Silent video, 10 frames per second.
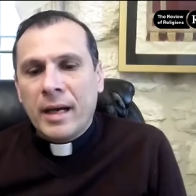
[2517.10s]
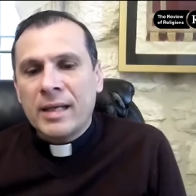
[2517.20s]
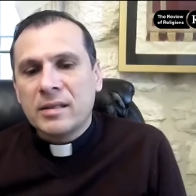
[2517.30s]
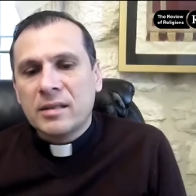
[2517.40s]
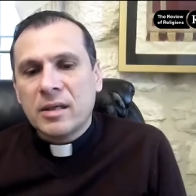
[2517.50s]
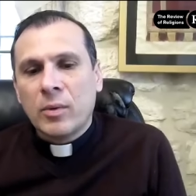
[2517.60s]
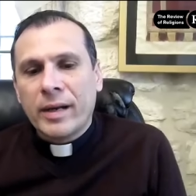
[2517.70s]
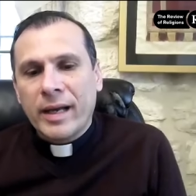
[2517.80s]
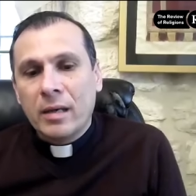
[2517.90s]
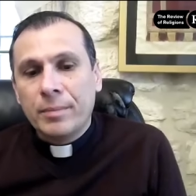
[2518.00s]
asks
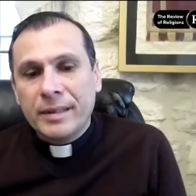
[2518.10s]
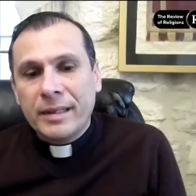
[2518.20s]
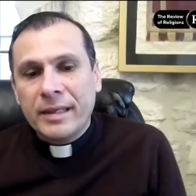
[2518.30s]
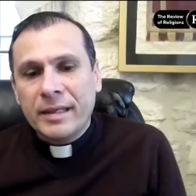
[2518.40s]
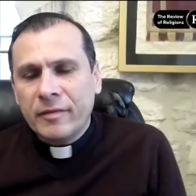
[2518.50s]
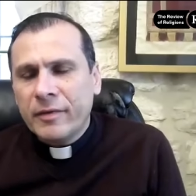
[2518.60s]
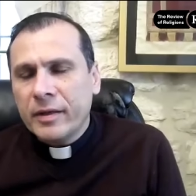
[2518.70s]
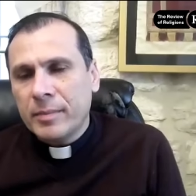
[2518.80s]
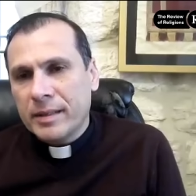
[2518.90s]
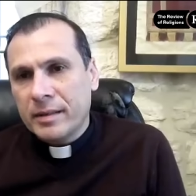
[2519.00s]
our help in, in a
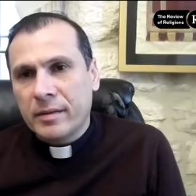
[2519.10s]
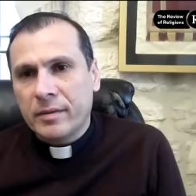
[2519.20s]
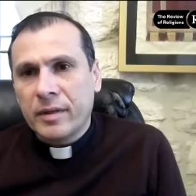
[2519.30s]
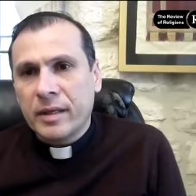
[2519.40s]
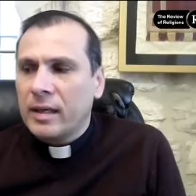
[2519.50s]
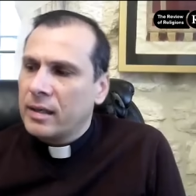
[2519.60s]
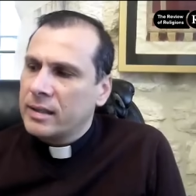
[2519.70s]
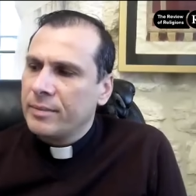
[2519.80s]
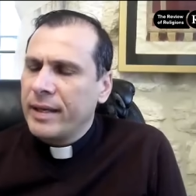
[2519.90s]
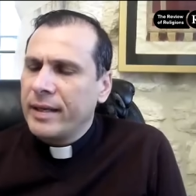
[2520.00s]
different matter that I'll
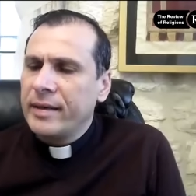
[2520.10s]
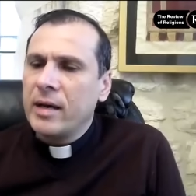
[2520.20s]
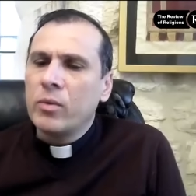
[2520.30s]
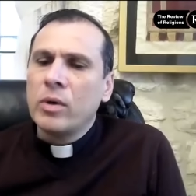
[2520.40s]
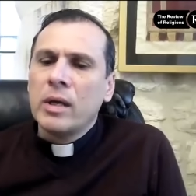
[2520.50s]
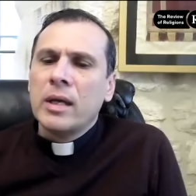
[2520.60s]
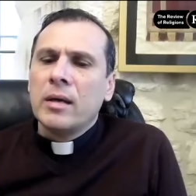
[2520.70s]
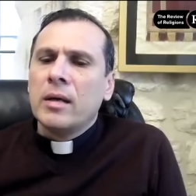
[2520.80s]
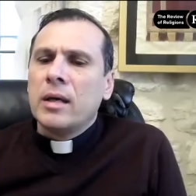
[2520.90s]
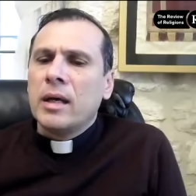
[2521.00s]
explain now.
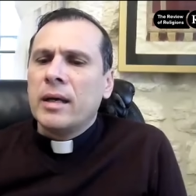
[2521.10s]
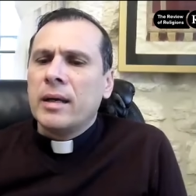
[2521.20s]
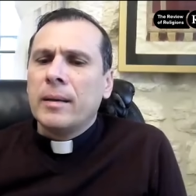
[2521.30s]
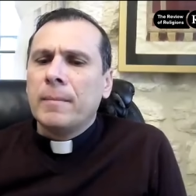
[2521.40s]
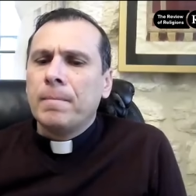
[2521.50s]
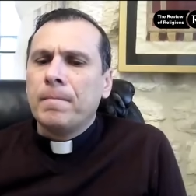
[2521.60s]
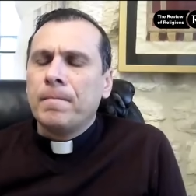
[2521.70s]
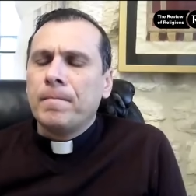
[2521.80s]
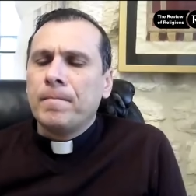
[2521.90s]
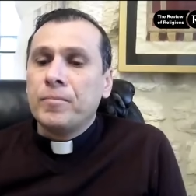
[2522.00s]
Um,
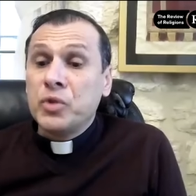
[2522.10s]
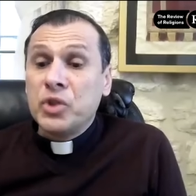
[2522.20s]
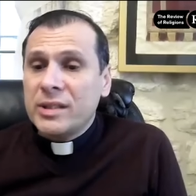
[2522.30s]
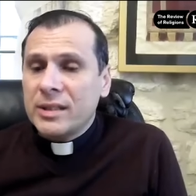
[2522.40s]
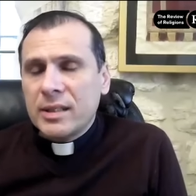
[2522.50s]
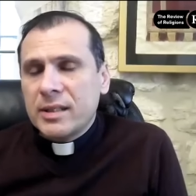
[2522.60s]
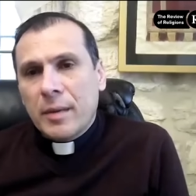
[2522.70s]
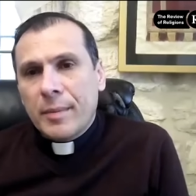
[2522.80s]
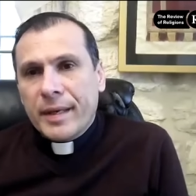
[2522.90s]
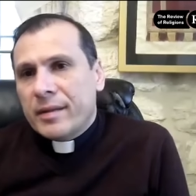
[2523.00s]
Jesus is
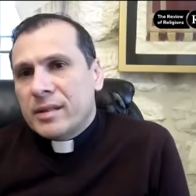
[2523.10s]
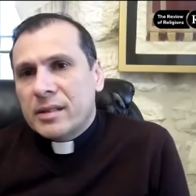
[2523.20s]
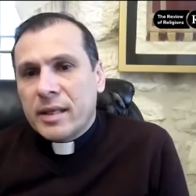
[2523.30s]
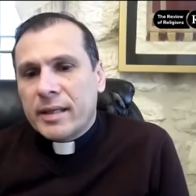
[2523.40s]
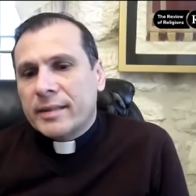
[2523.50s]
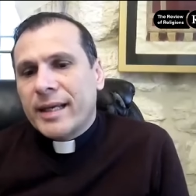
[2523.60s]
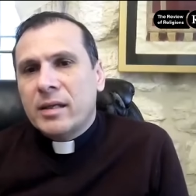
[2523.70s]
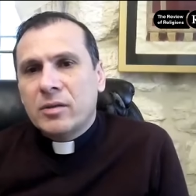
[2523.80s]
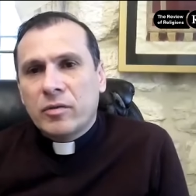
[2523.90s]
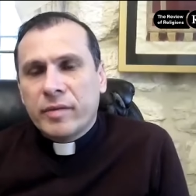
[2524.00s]
coming. This is a
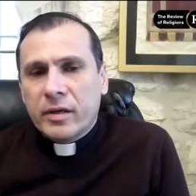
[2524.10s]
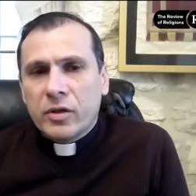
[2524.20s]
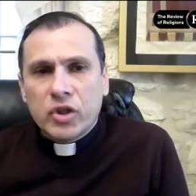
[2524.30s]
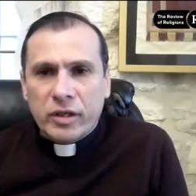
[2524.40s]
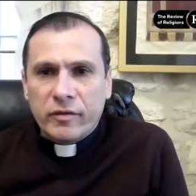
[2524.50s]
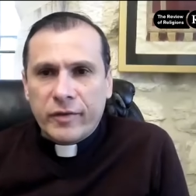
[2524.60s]
tenet of the Christian